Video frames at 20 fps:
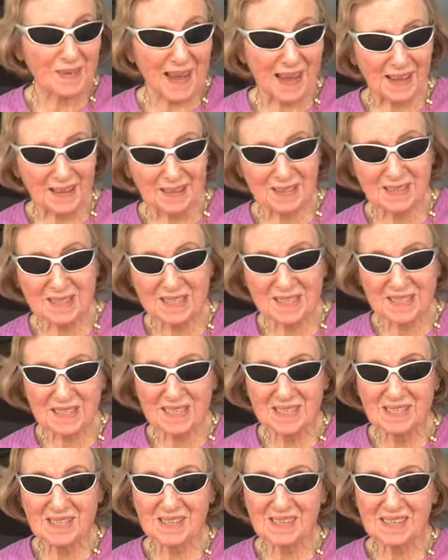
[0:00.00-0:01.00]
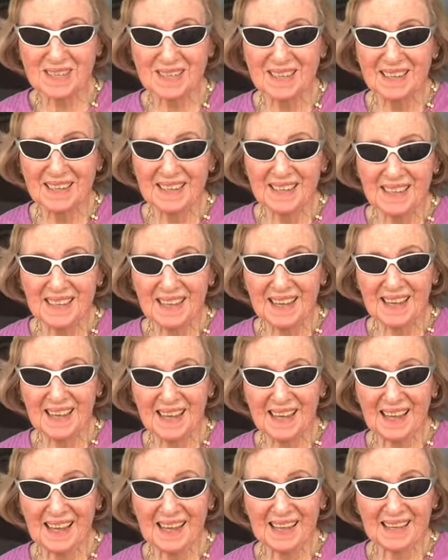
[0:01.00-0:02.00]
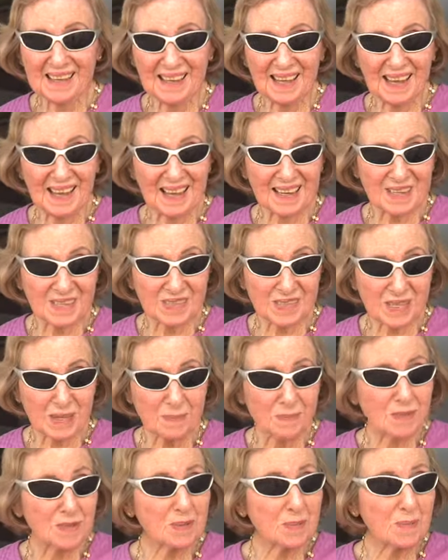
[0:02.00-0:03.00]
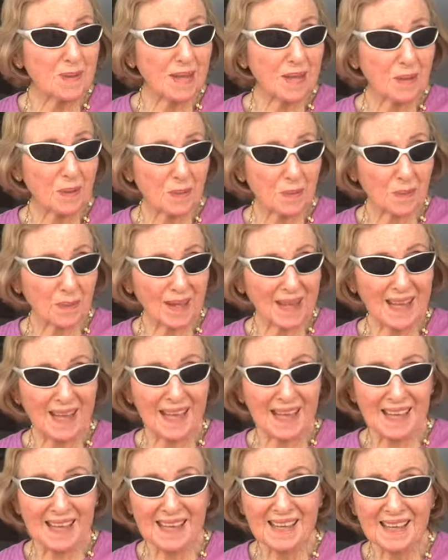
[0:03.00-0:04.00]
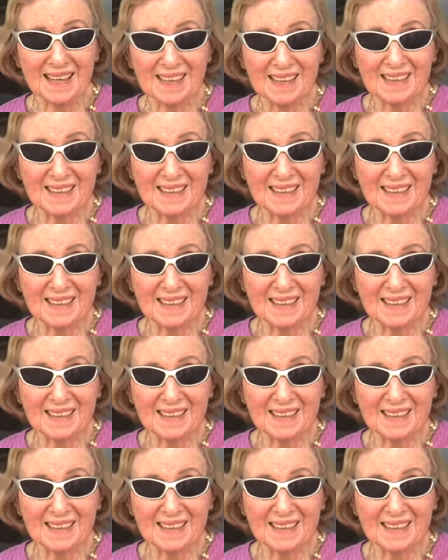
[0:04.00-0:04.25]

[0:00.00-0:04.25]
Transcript: faculties and I seem to be okay,